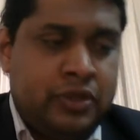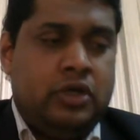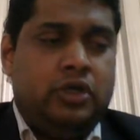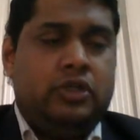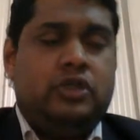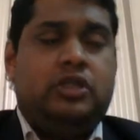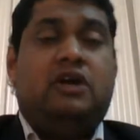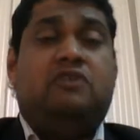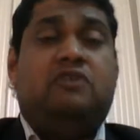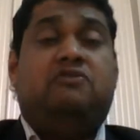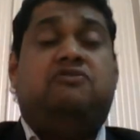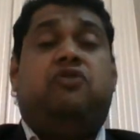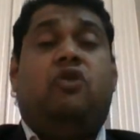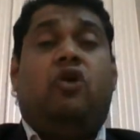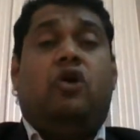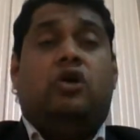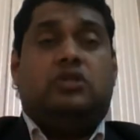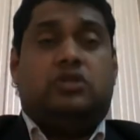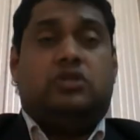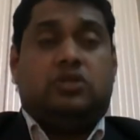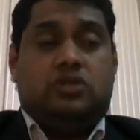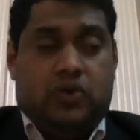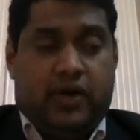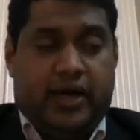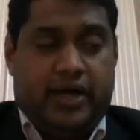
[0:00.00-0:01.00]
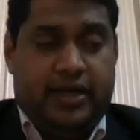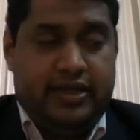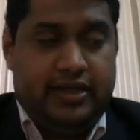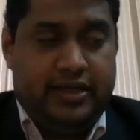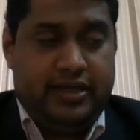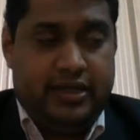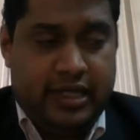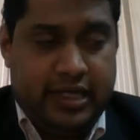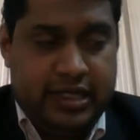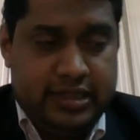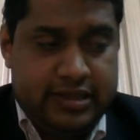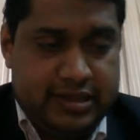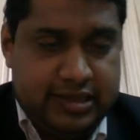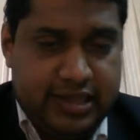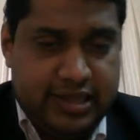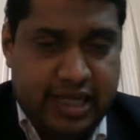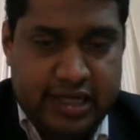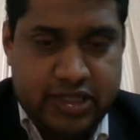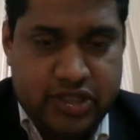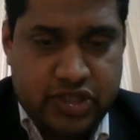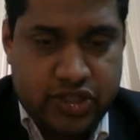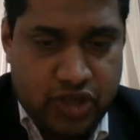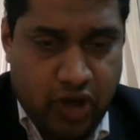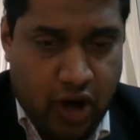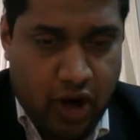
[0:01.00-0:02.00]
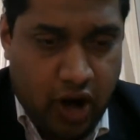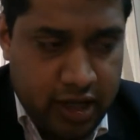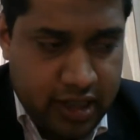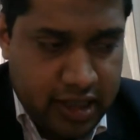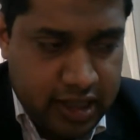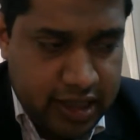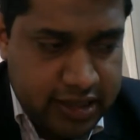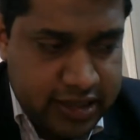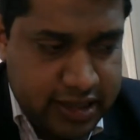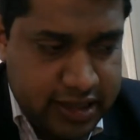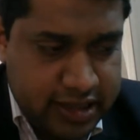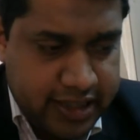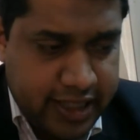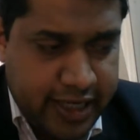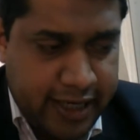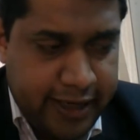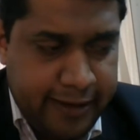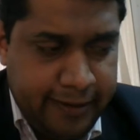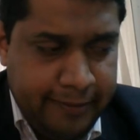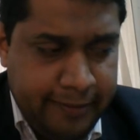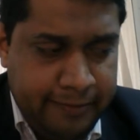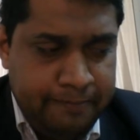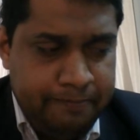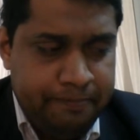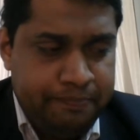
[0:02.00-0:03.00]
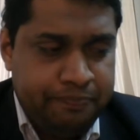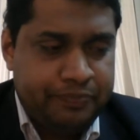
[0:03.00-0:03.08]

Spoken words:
The fourth one is that shortlisted